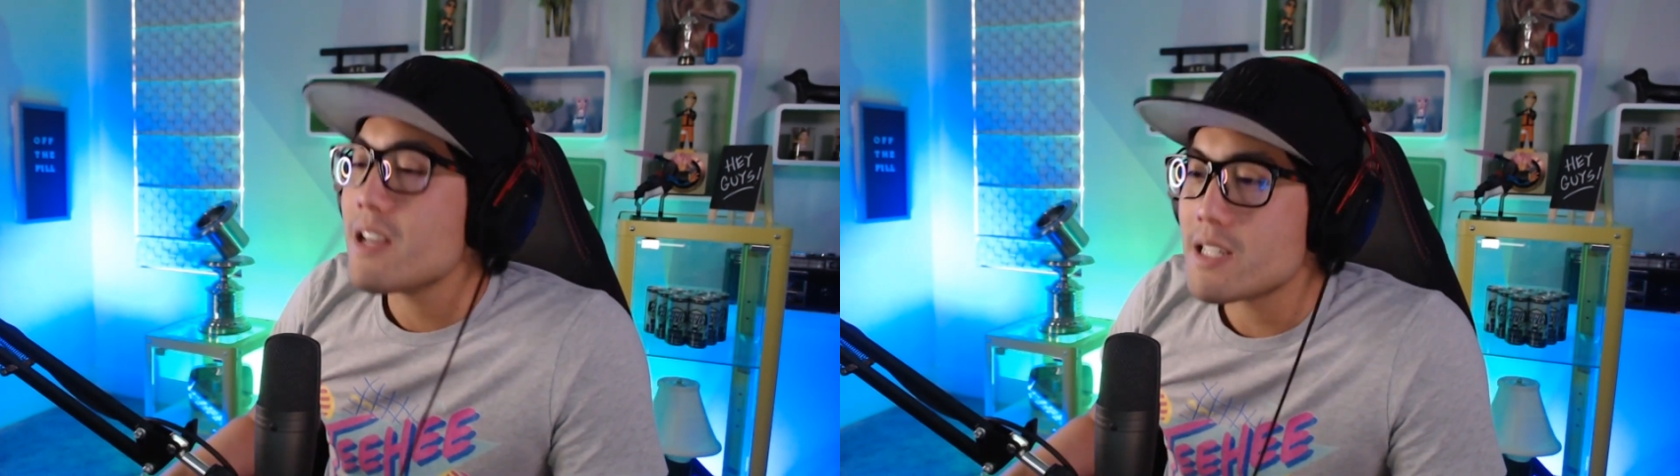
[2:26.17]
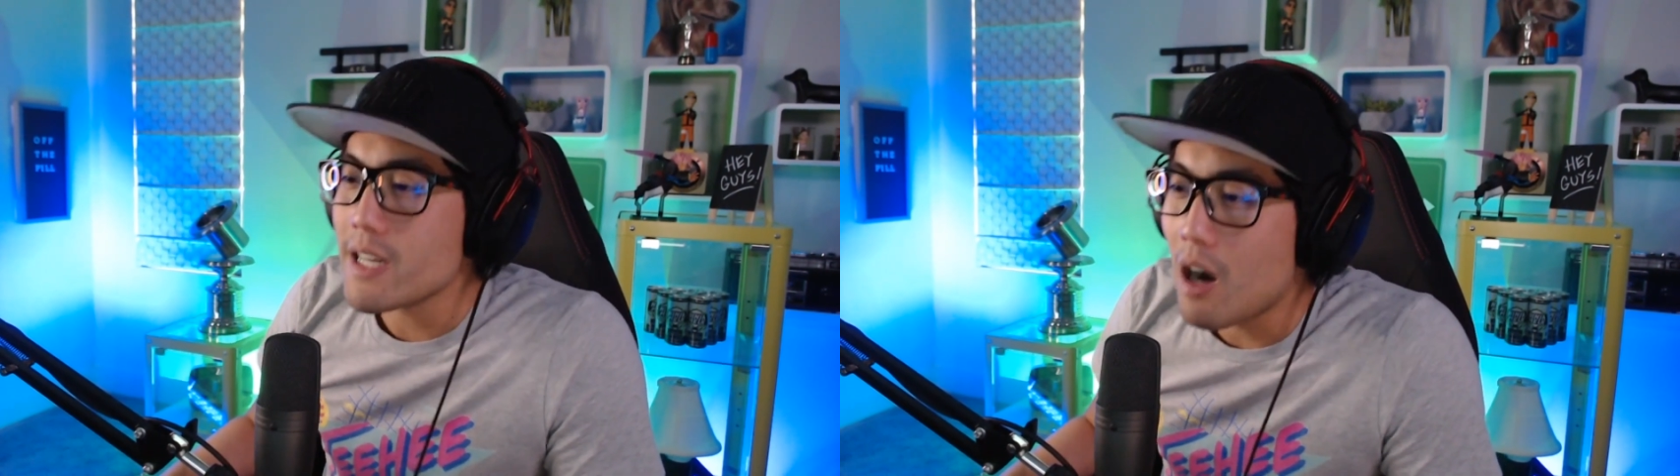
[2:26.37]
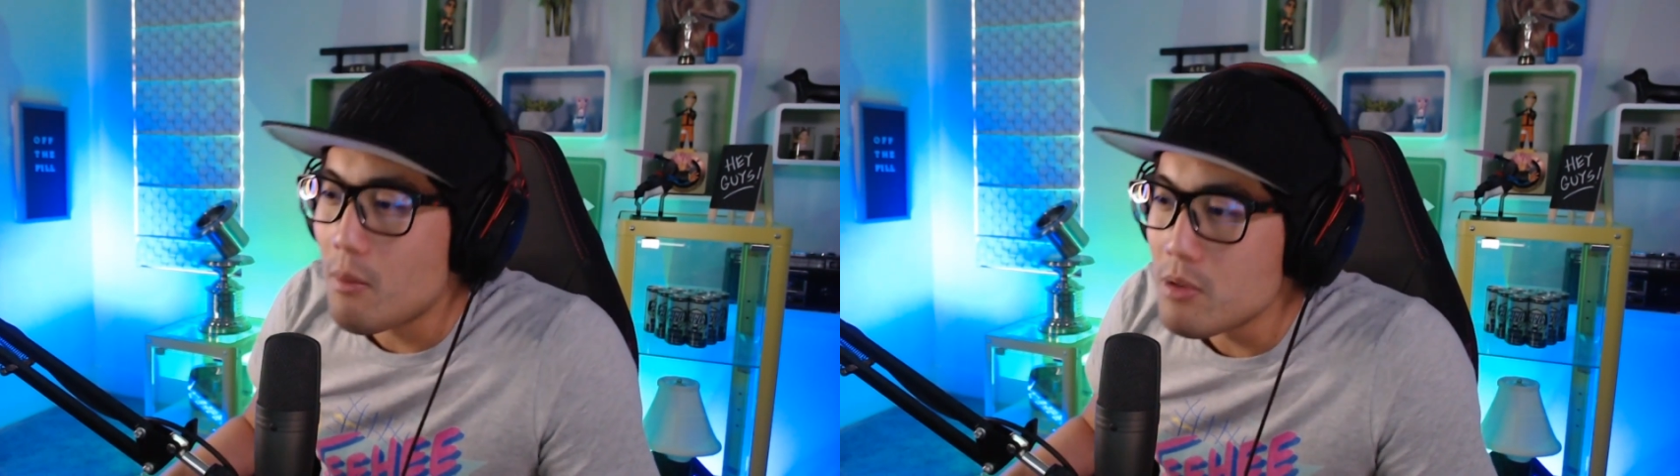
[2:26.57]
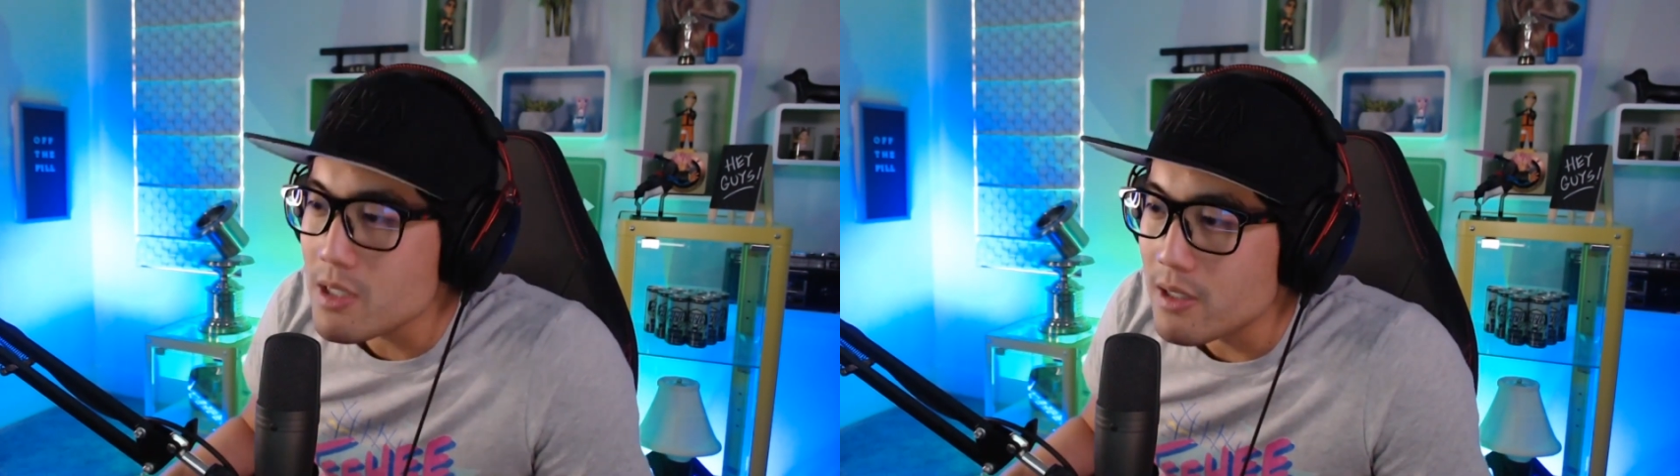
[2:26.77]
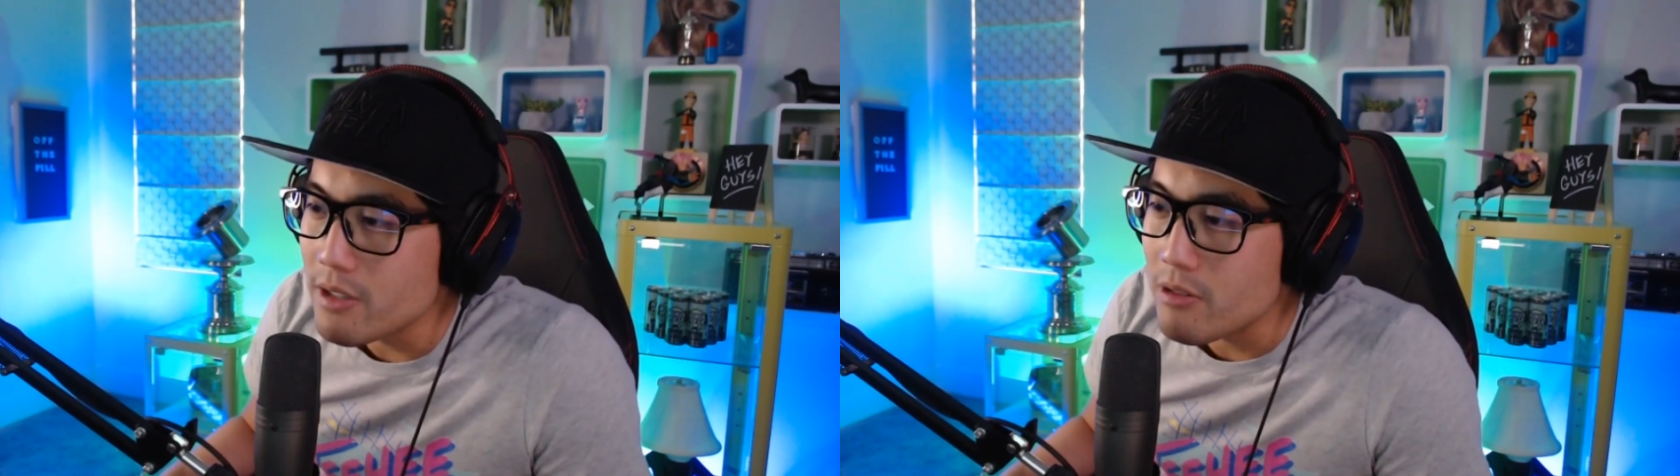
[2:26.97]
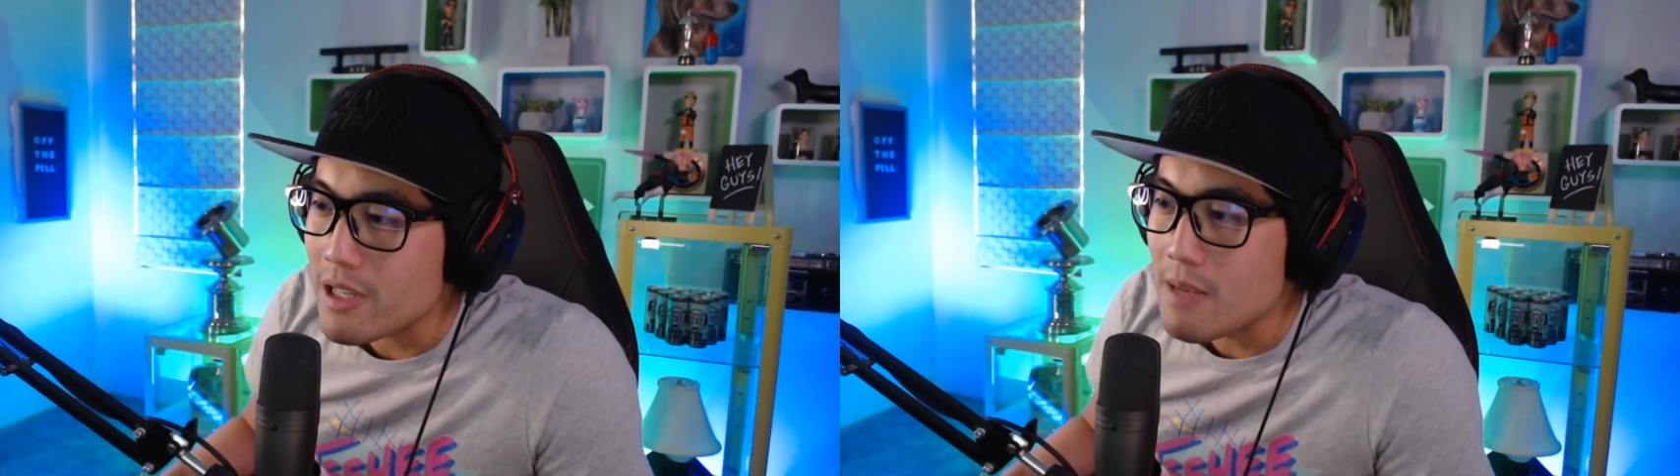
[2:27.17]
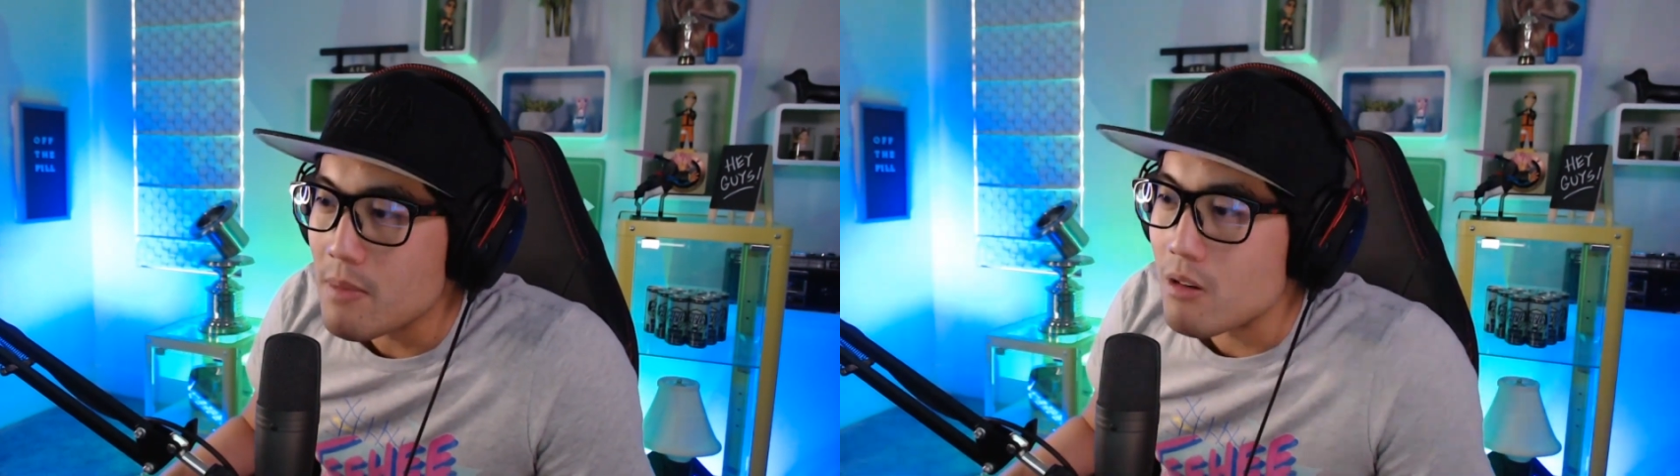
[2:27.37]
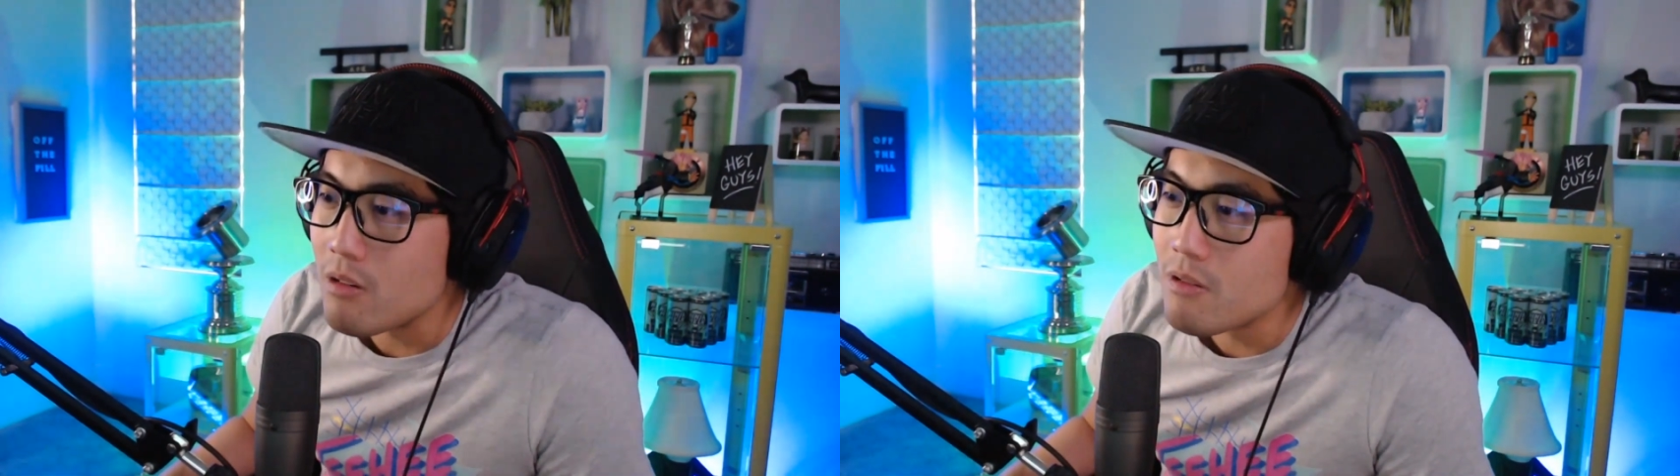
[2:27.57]
It's like almost a little
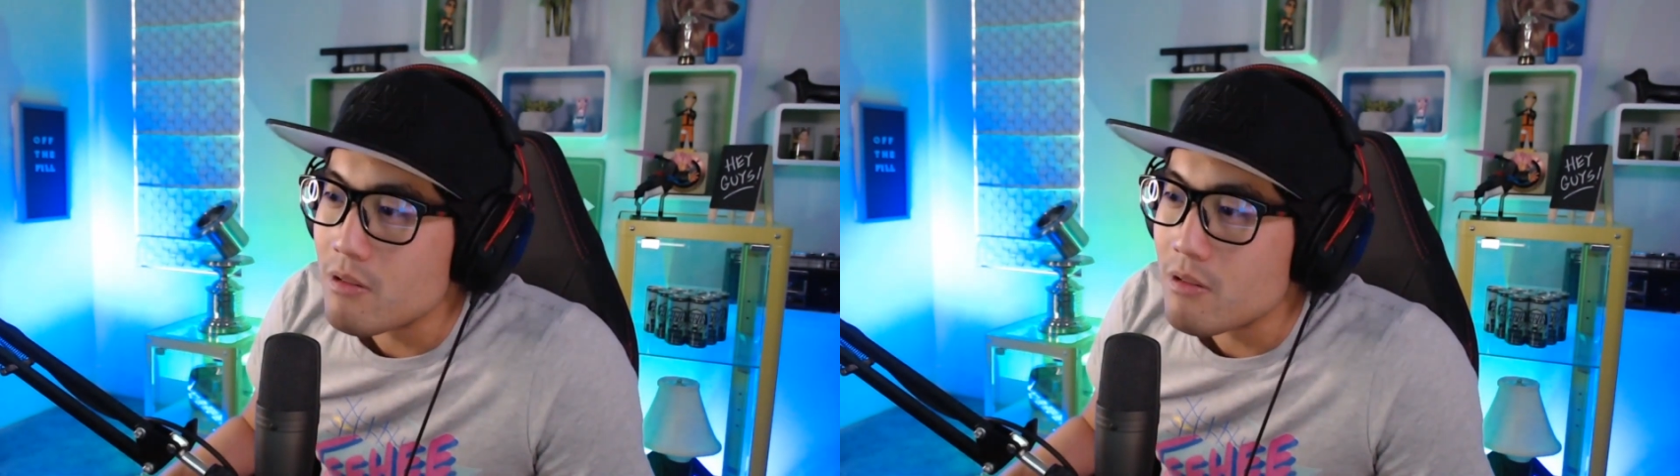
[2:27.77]
emo.